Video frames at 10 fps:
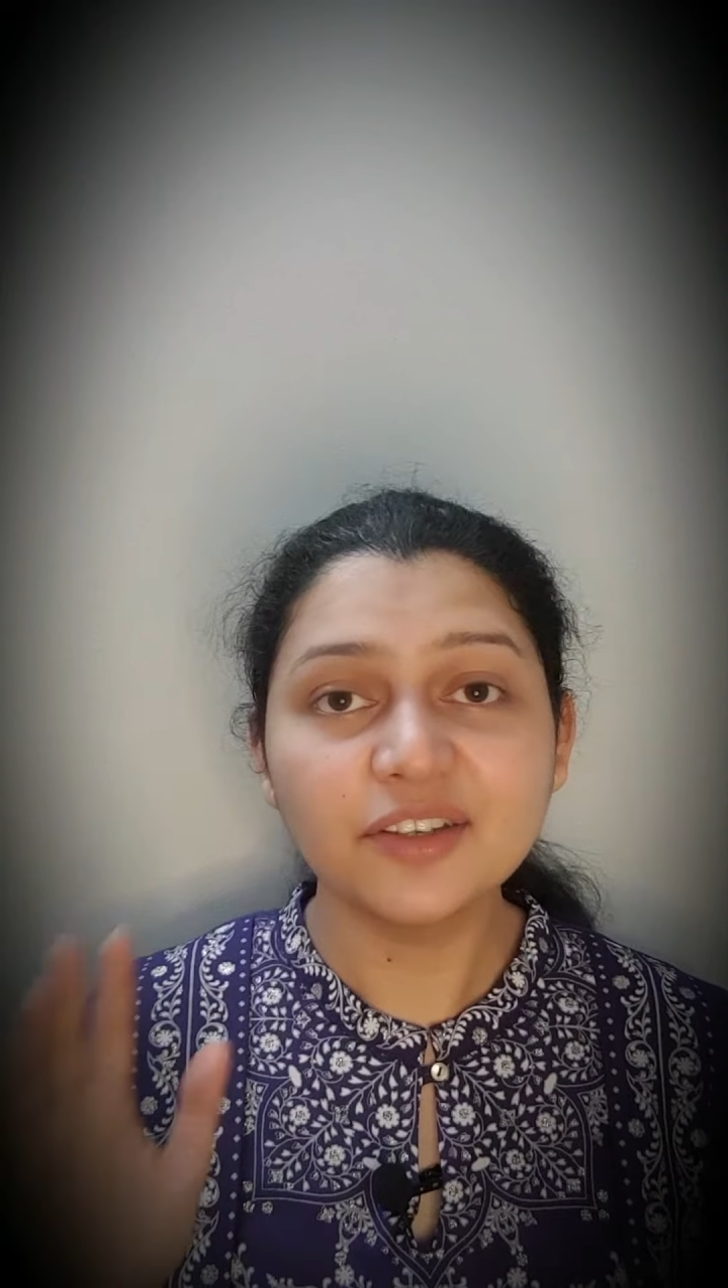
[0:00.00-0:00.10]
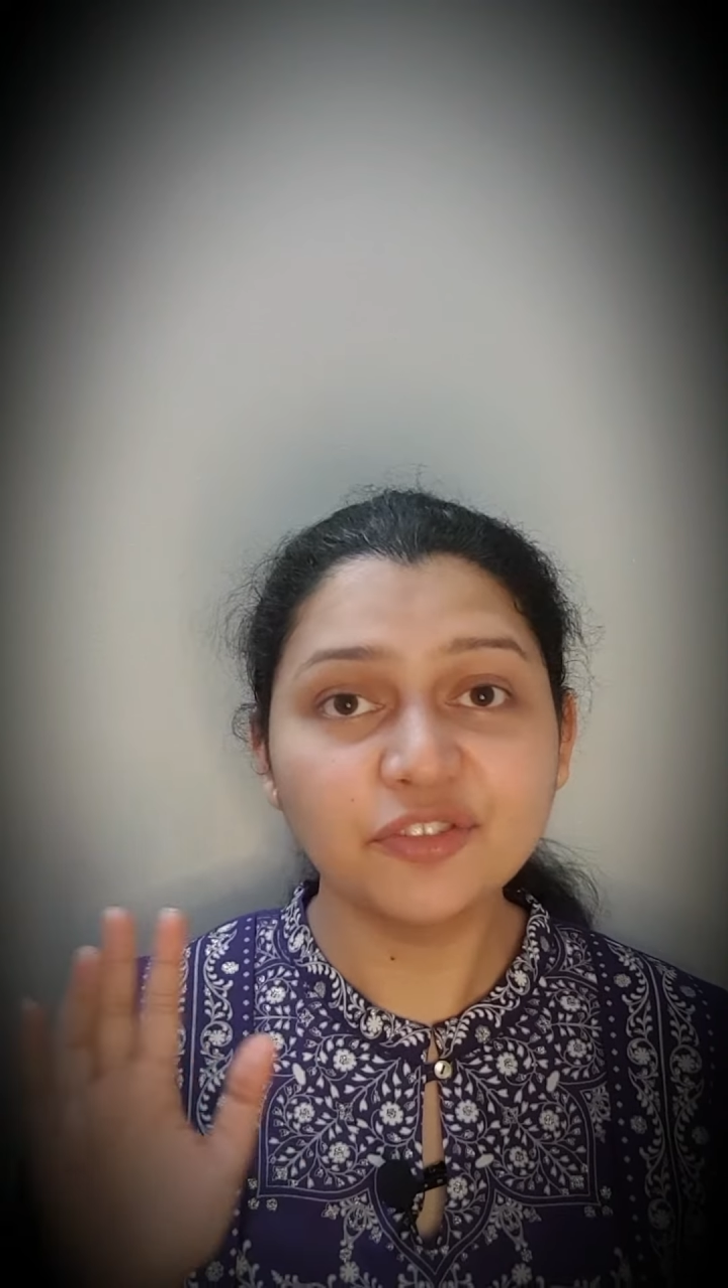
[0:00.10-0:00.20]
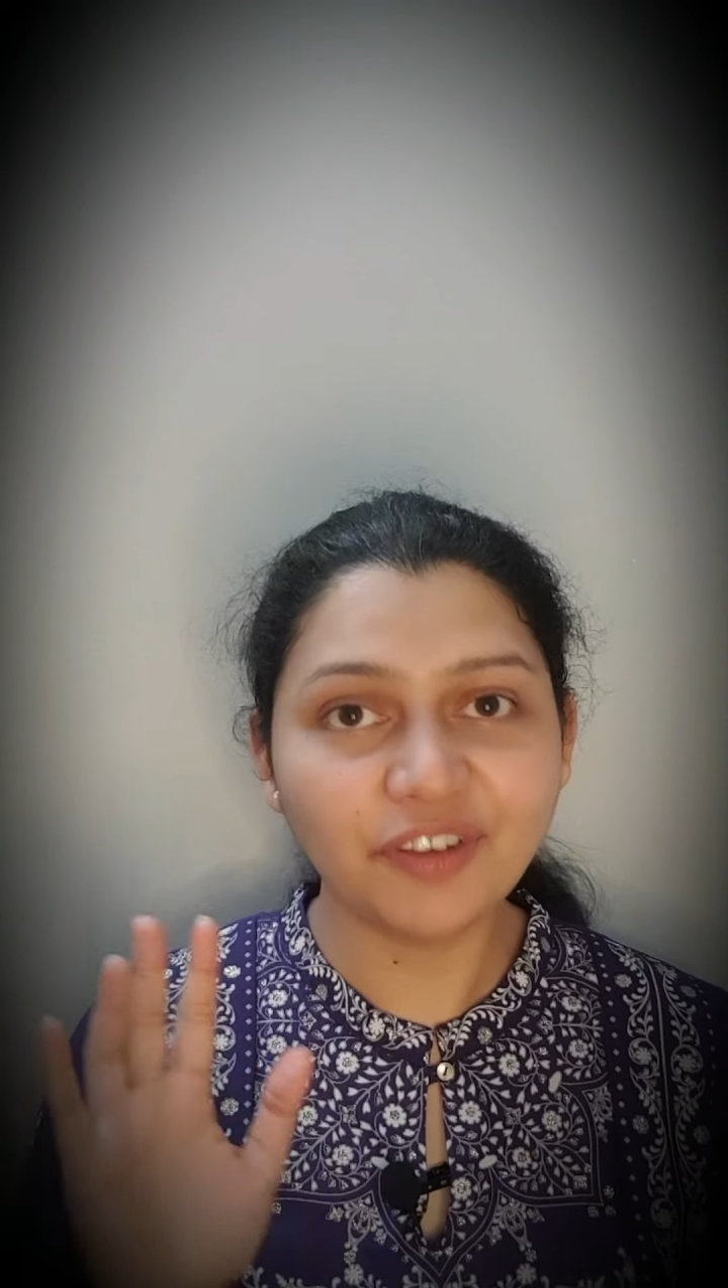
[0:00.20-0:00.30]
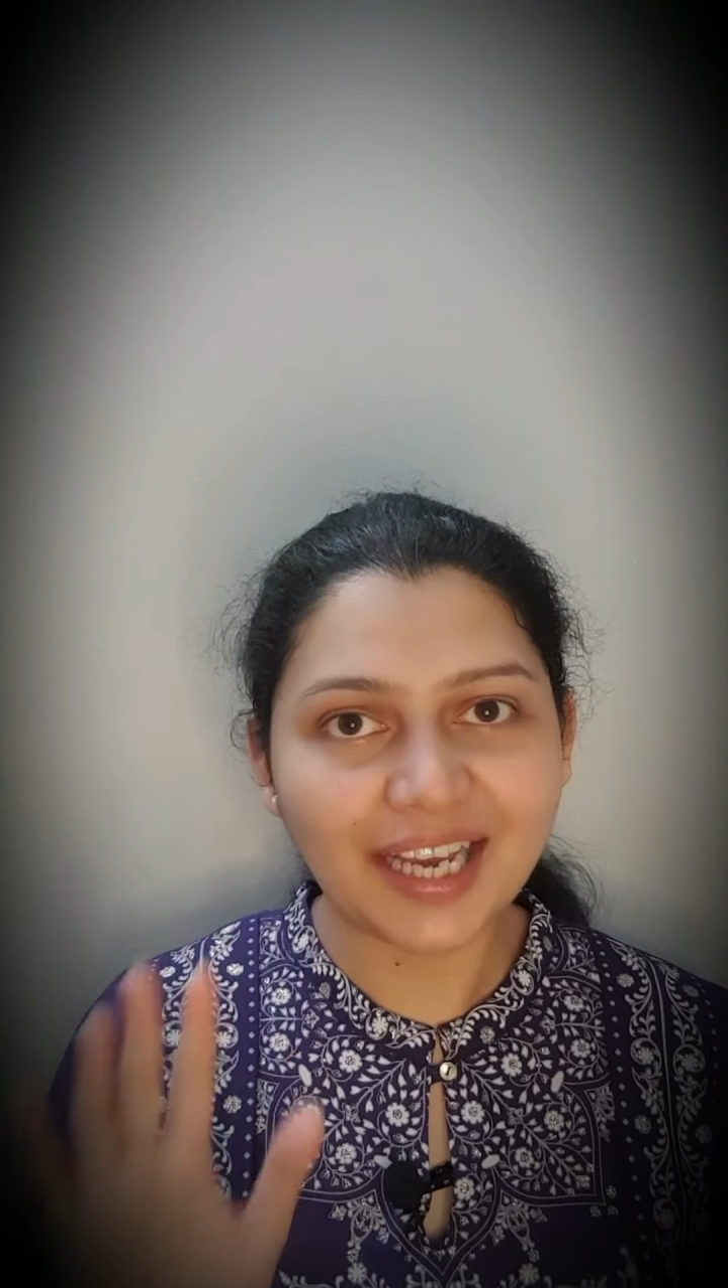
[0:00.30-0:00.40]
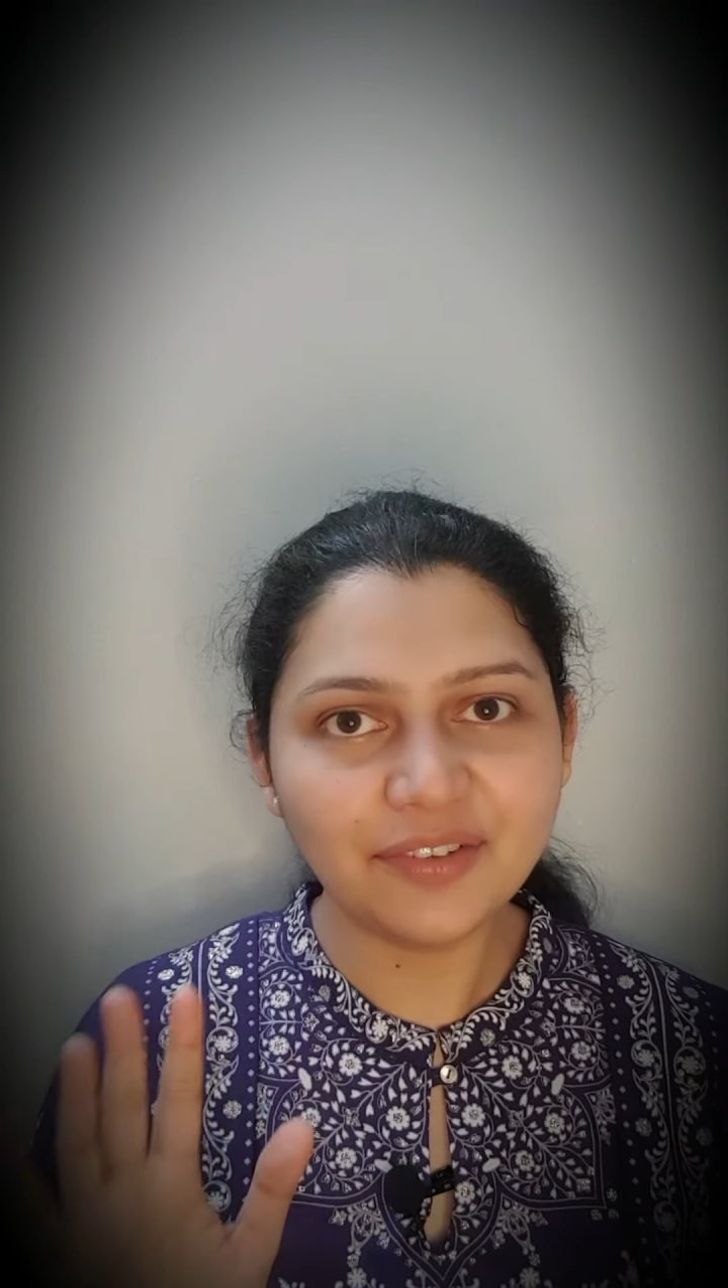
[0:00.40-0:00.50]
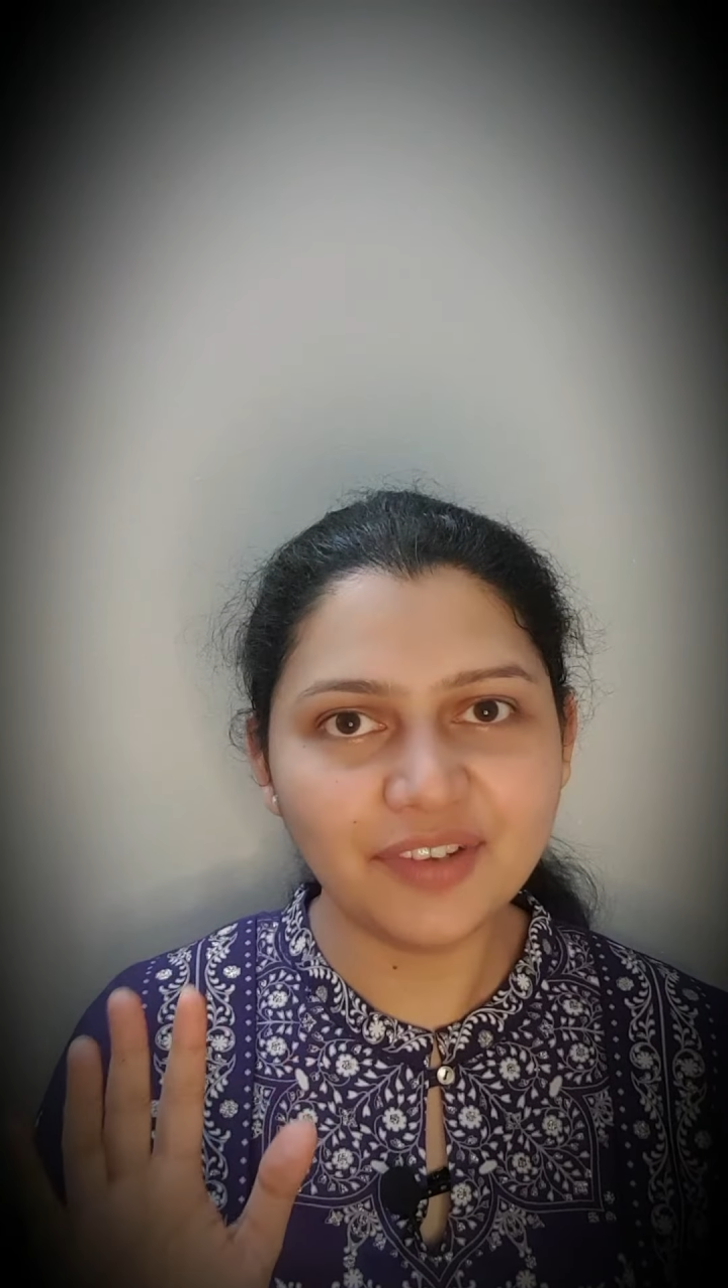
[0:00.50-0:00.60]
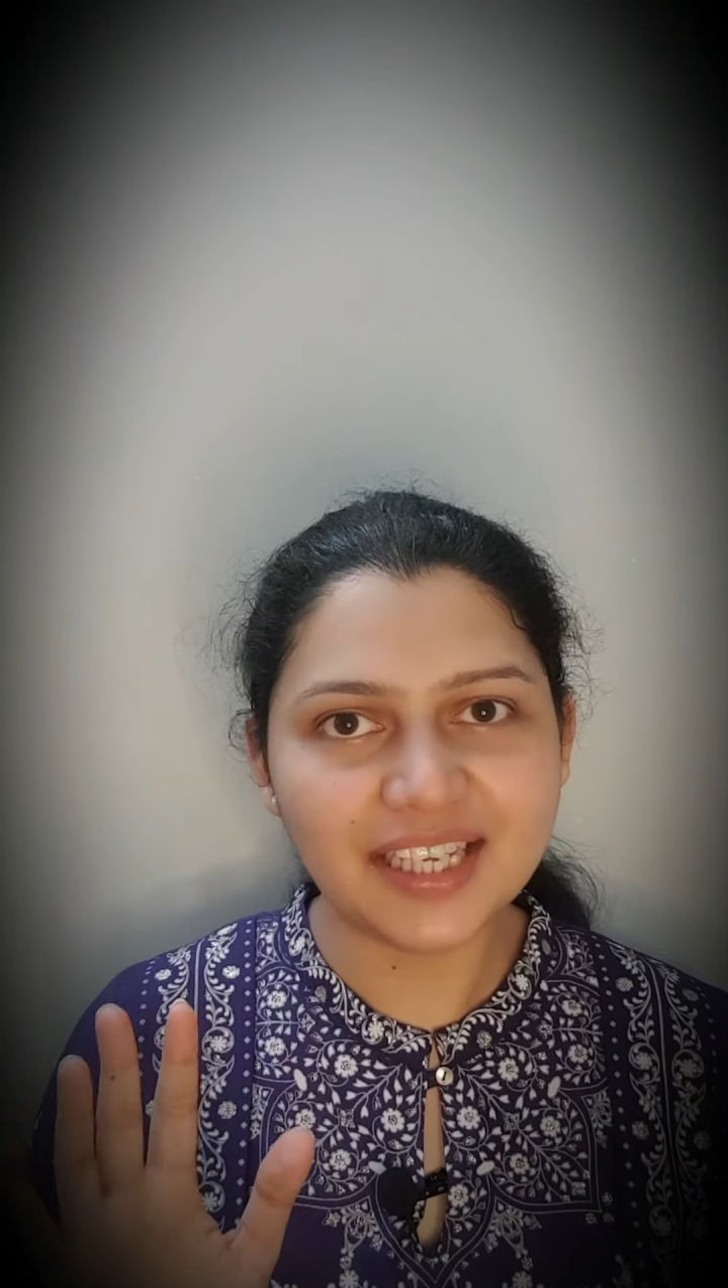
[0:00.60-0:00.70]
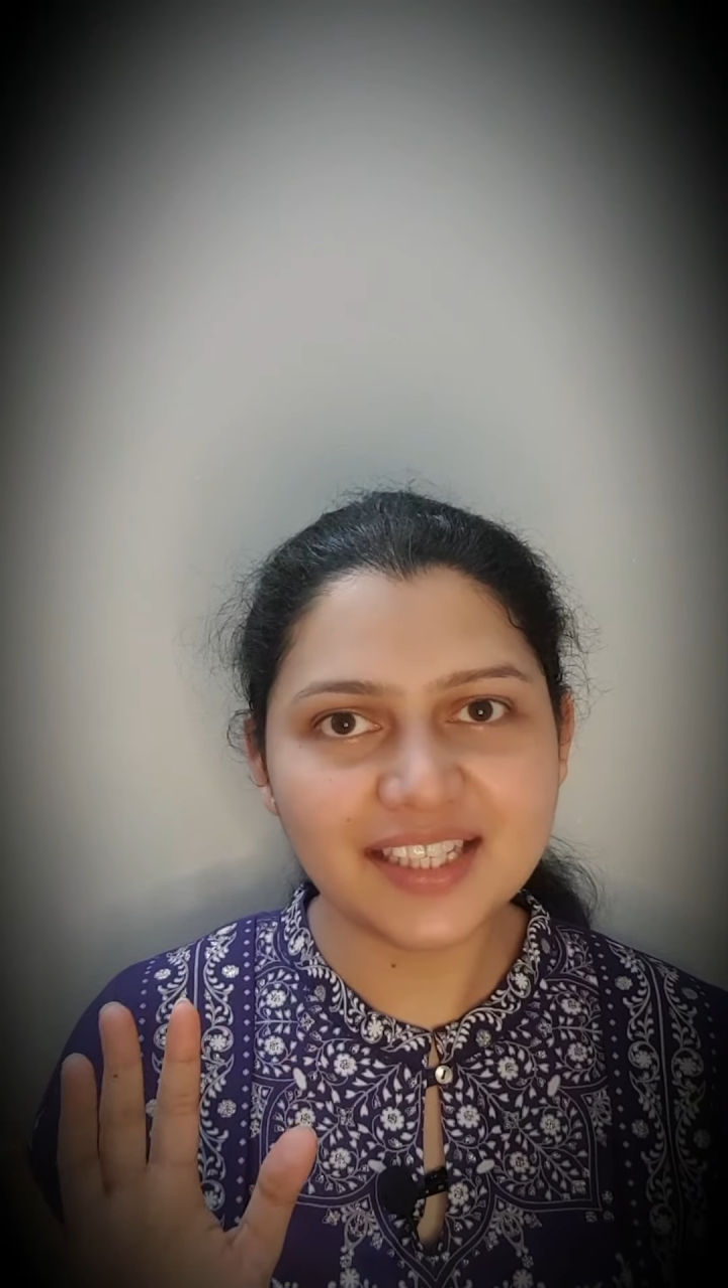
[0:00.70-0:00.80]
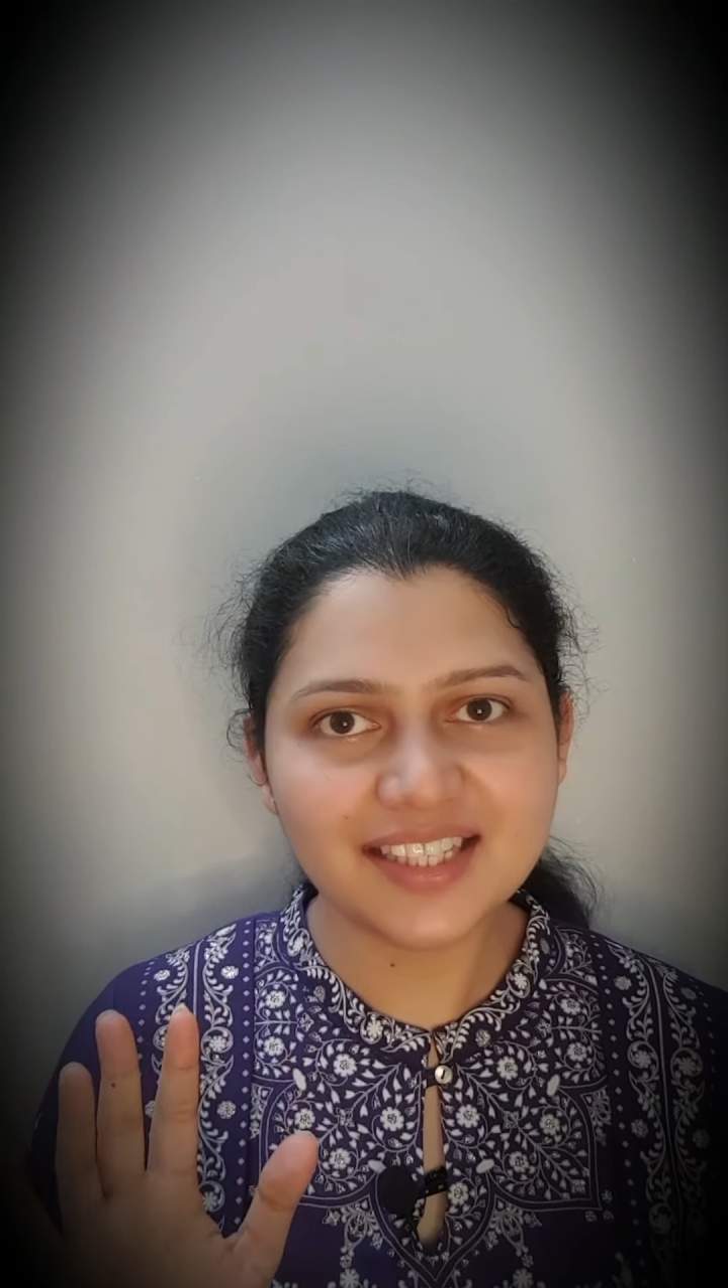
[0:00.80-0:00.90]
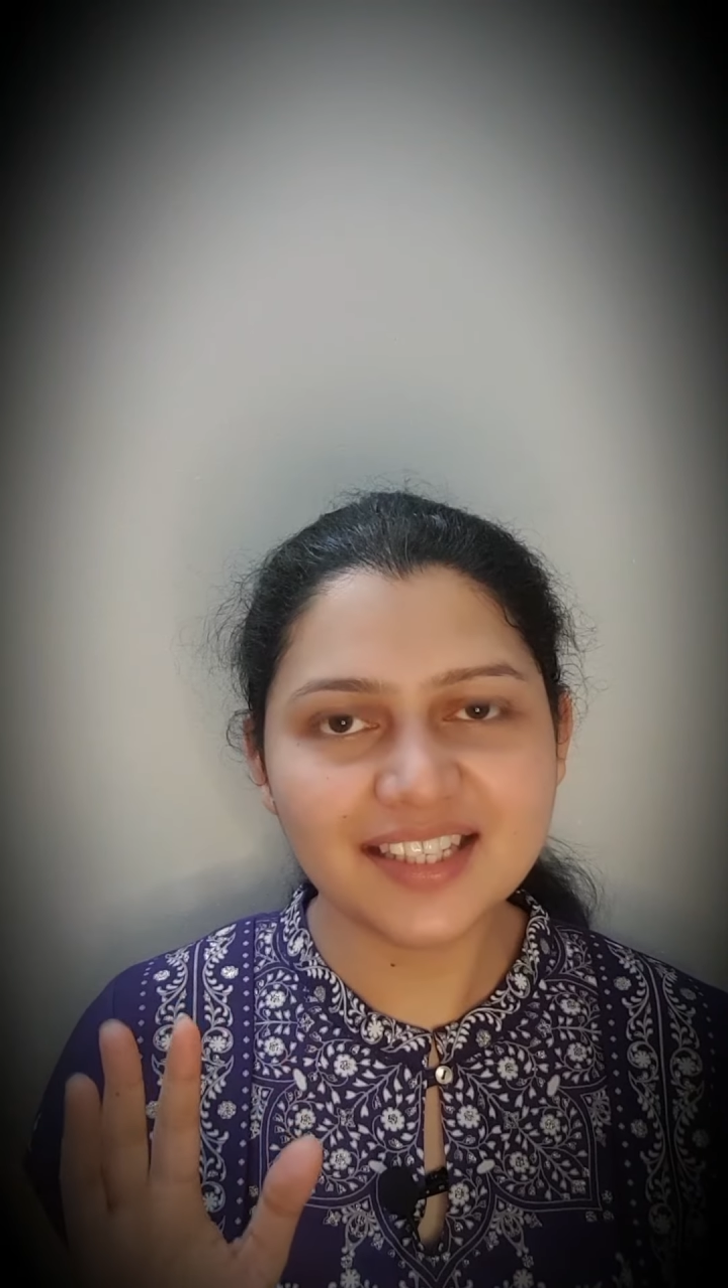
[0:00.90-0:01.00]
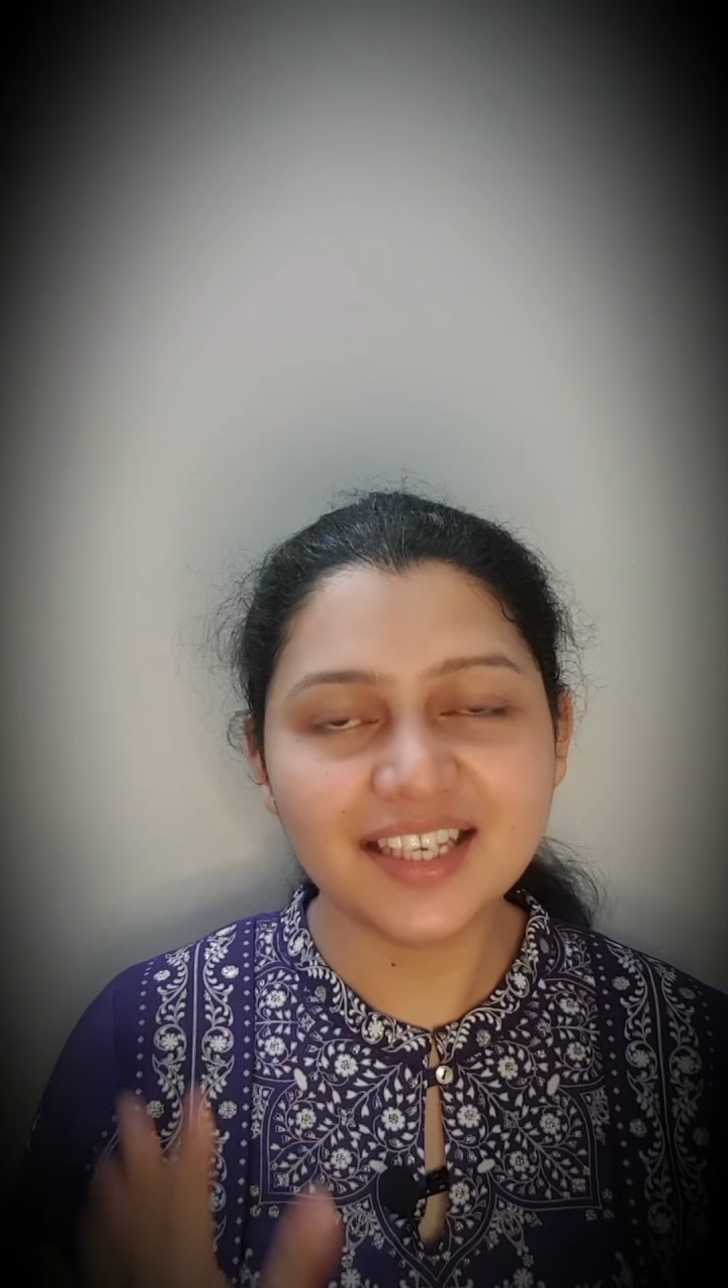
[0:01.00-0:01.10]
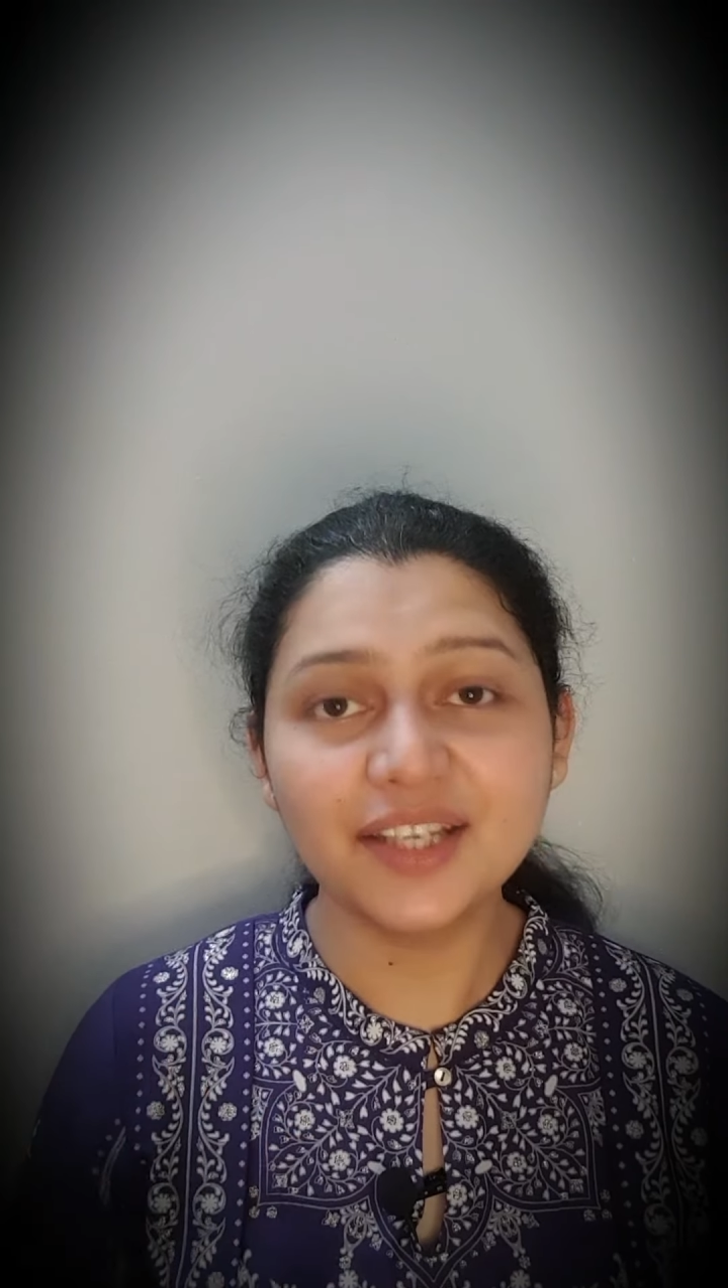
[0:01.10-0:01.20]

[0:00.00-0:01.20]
5 ways